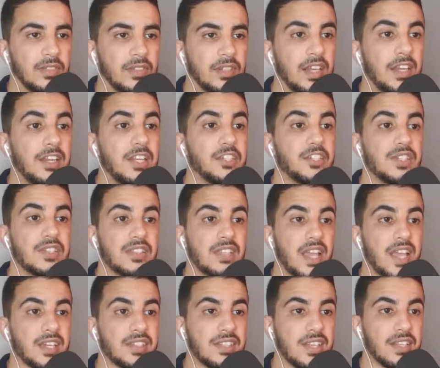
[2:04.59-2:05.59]
and let's just
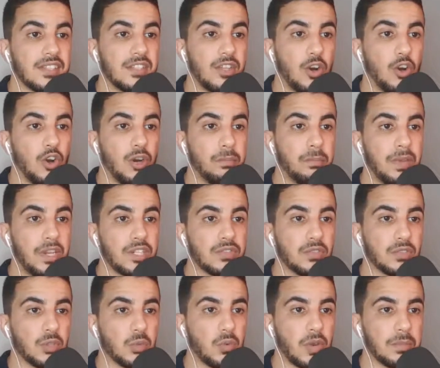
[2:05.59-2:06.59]
access the homepage
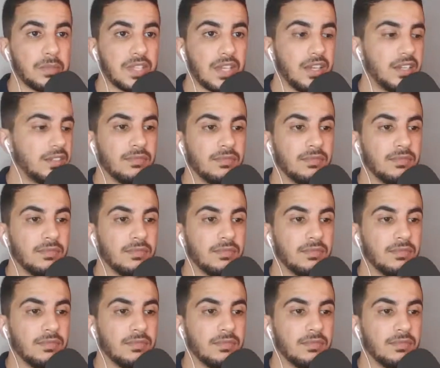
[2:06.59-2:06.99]
for the website